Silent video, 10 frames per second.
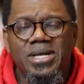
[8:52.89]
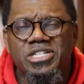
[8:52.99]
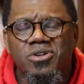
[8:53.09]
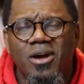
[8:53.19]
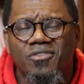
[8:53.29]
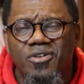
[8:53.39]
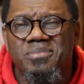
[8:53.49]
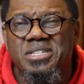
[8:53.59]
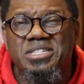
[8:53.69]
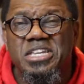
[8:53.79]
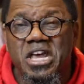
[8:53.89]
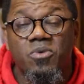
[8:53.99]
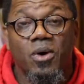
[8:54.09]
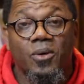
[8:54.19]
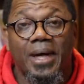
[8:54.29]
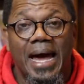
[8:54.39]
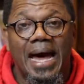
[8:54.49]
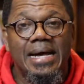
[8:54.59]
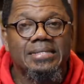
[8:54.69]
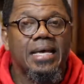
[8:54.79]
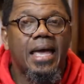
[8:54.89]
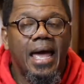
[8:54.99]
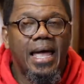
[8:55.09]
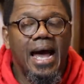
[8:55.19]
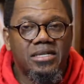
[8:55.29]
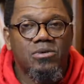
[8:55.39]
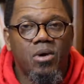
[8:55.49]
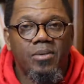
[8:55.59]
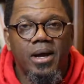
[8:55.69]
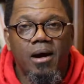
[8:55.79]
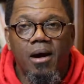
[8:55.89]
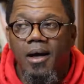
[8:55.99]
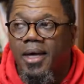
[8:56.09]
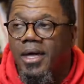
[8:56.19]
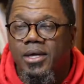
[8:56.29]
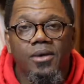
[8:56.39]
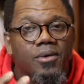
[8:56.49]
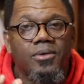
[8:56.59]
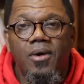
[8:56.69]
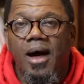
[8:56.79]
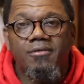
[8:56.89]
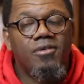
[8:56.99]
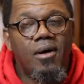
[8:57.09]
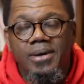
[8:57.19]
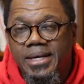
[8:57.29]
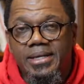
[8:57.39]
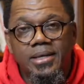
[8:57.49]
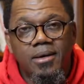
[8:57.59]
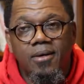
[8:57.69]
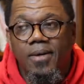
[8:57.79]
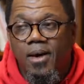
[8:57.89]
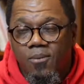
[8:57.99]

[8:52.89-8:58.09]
We started from zero, guys, and got to where we are. You don't know how far we need to go.